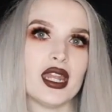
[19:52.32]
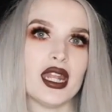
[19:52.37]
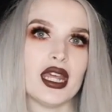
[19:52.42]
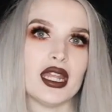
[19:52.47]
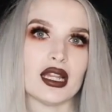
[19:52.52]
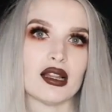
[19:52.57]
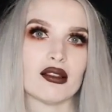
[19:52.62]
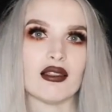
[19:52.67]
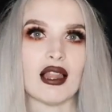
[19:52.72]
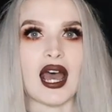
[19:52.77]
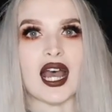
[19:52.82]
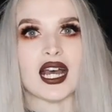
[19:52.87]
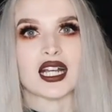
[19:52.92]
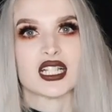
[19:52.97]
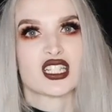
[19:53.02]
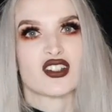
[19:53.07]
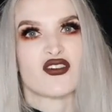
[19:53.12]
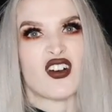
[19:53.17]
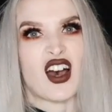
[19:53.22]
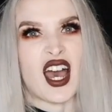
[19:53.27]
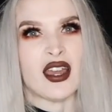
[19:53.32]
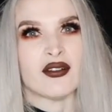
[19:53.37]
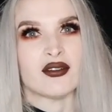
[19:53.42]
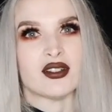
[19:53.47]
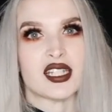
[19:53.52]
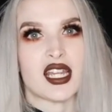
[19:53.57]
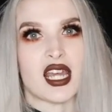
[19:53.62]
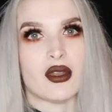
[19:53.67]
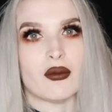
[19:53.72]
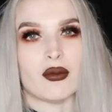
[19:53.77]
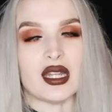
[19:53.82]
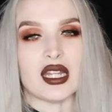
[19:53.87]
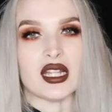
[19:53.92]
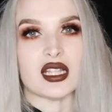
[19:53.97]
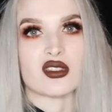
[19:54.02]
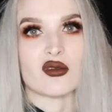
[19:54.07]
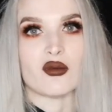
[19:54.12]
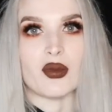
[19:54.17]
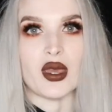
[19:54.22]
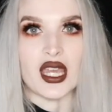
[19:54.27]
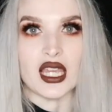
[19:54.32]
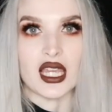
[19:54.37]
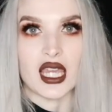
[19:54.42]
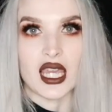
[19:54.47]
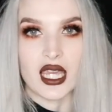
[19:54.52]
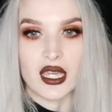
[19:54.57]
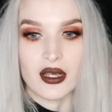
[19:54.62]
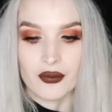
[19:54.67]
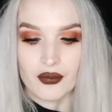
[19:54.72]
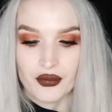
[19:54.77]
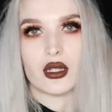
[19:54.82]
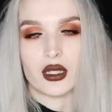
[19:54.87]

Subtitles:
in the last 5 to 10 minutes of baking,